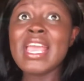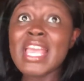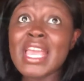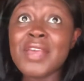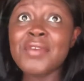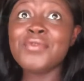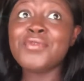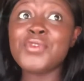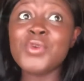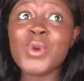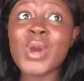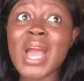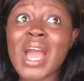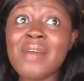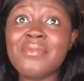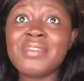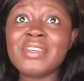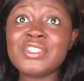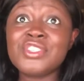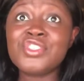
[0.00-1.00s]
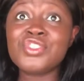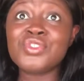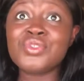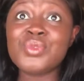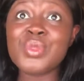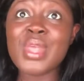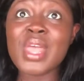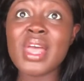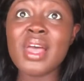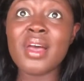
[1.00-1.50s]
If you have
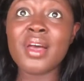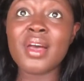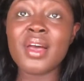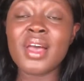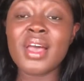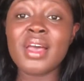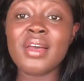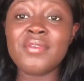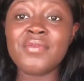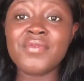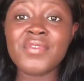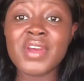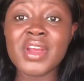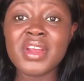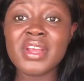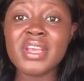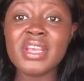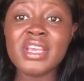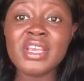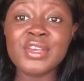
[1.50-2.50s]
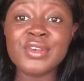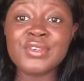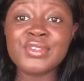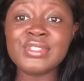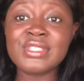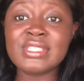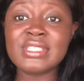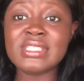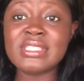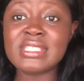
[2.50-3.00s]
a very
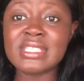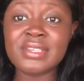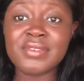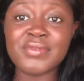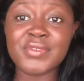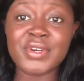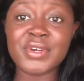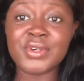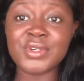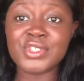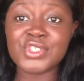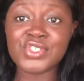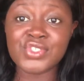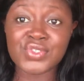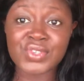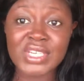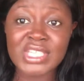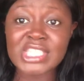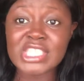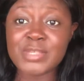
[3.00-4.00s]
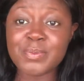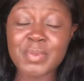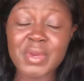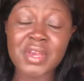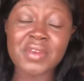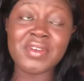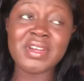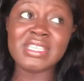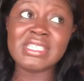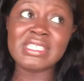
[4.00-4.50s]
inquisitive or strict
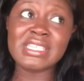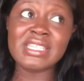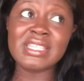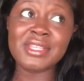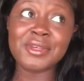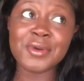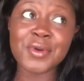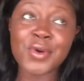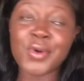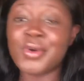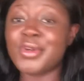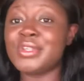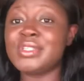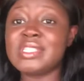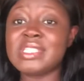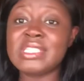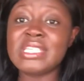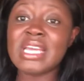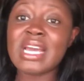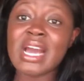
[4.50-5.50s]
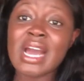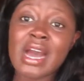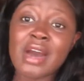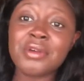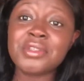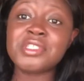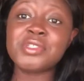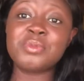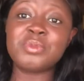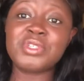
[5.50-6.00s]
parent and they call your senior
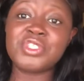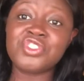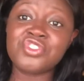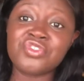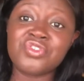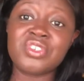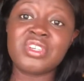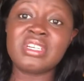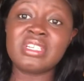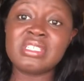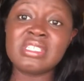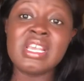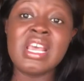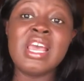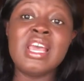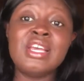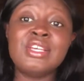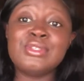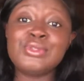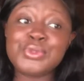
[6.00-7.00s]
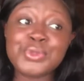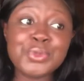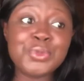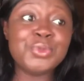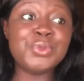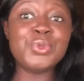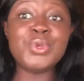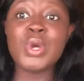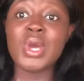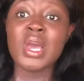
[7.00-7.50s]
house mistress
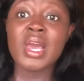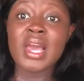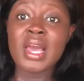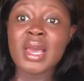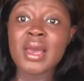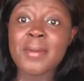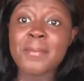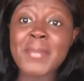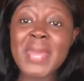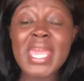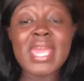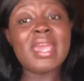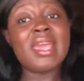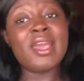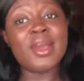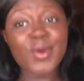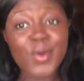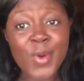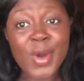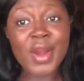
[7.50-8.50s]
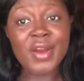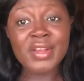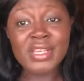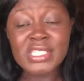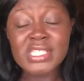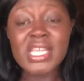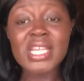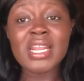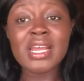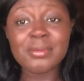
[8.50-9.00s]
to make
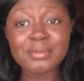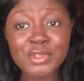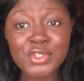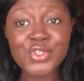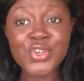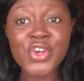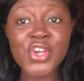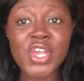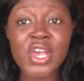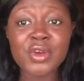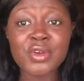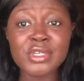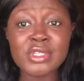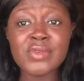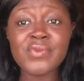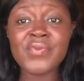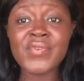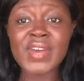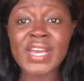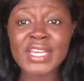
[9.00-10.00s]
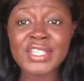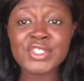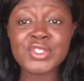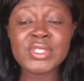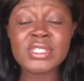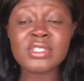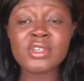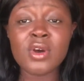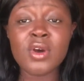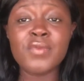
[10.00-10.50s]
enquiries, then I'm sorry, you're going to find
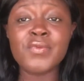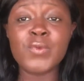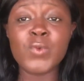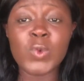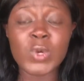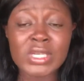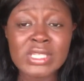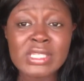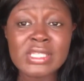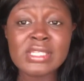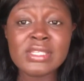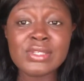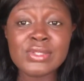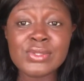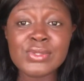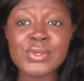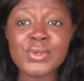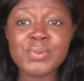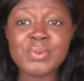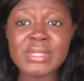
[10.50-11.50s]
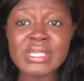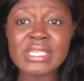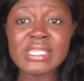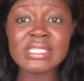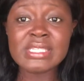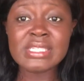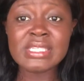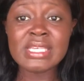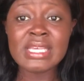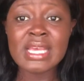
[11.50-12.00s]
yourself wanting. So
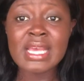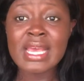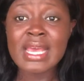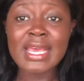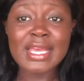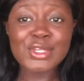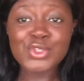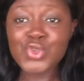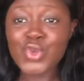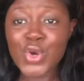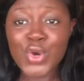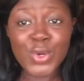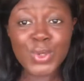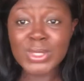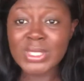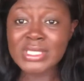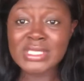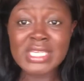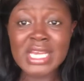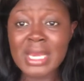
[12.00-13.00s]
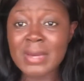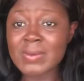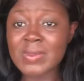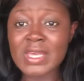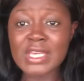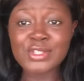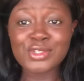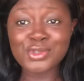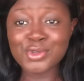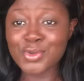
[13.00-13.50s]
please, it's not all the time
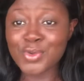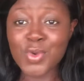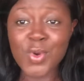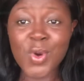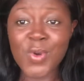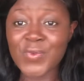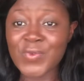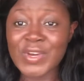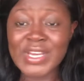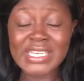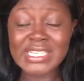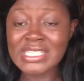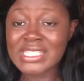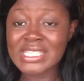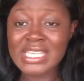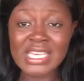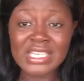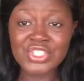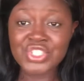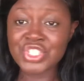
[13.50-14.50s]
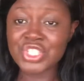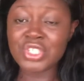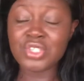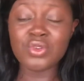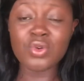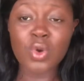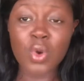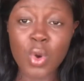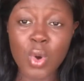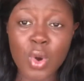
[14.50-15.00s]
that you call for
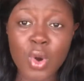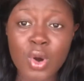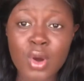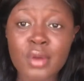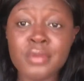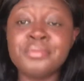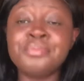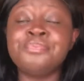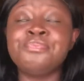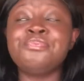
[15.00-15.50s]
excursion or